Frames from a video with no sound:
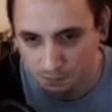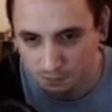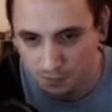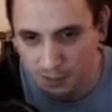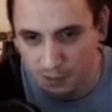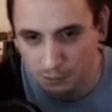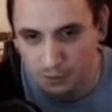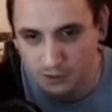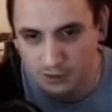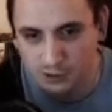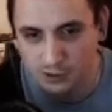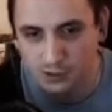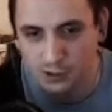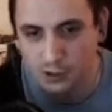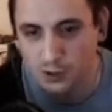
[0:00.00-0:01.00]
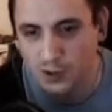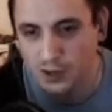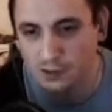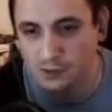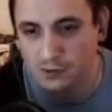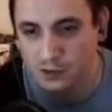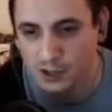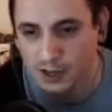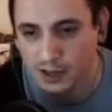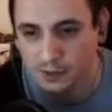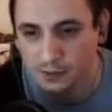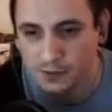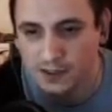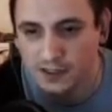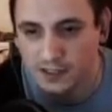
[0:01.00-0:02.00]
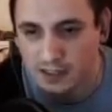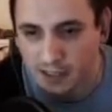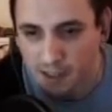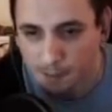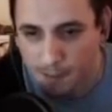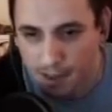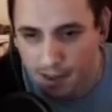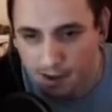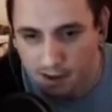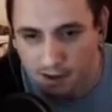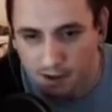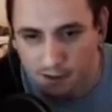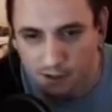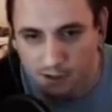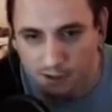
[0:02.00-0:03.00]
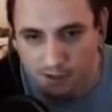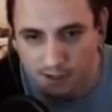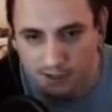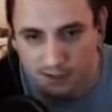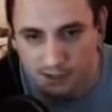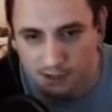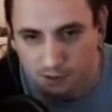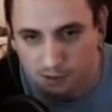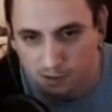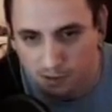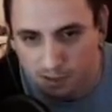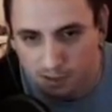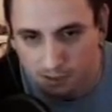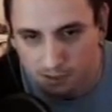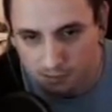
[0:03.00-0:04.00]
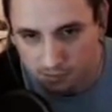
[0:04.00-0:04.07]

But you can try to fix it, get back on the correct cycle again.